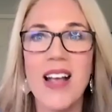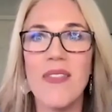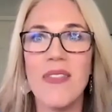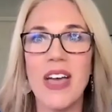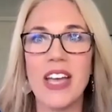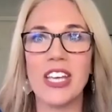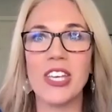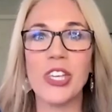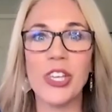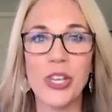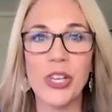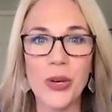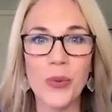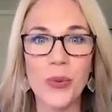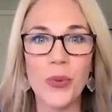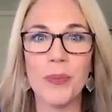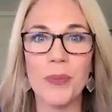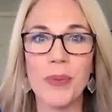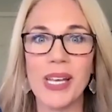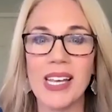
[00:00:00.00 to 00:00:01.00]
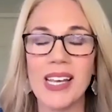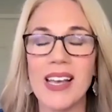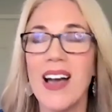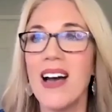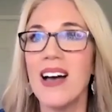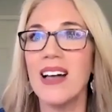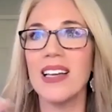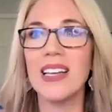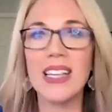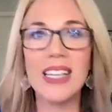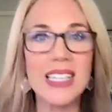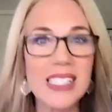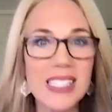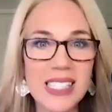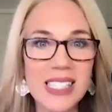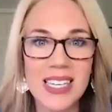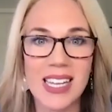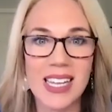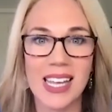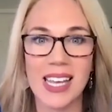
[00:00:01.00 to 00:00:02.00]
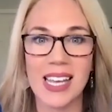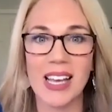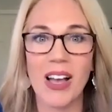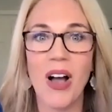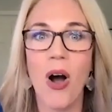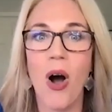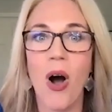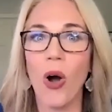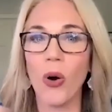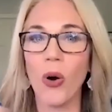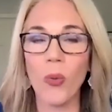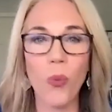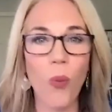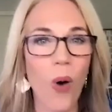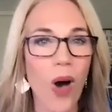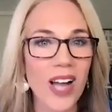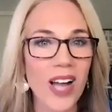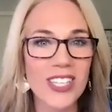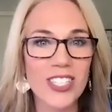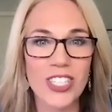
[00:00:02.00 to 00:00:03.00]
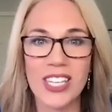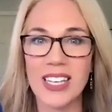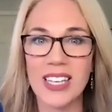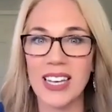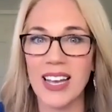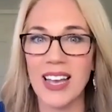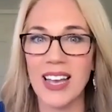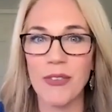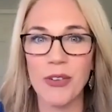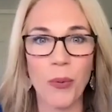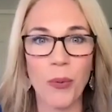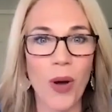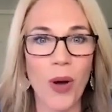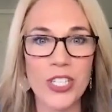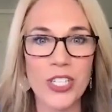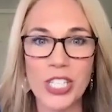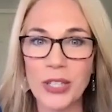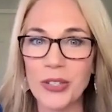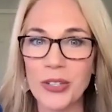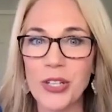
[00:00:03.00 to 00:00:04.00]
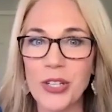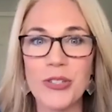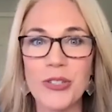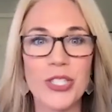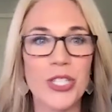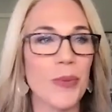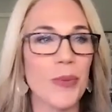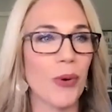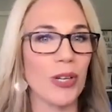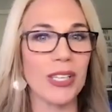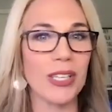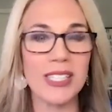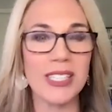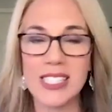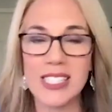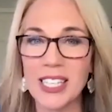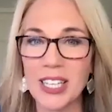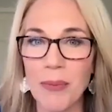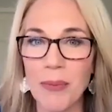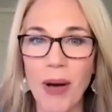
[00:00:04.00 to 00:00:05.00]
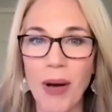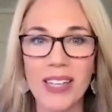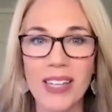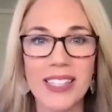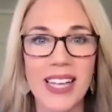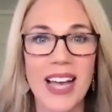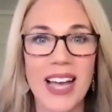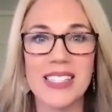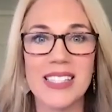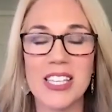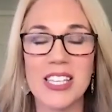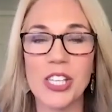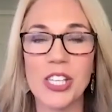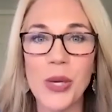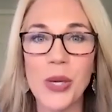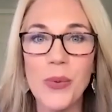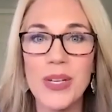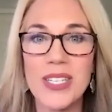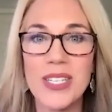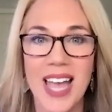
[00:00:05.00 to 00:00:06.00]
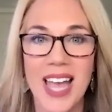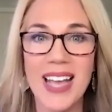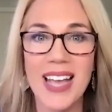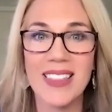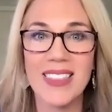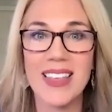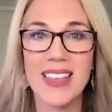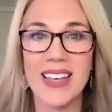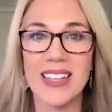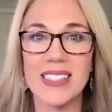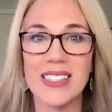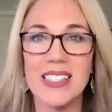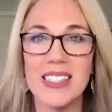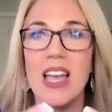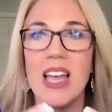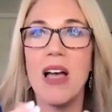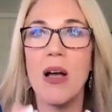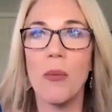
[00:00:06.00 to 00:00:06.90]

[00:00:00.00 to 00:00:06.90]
that you would be listening or watching, if you're watching on YouTube or listening on podcasts, that you would take this,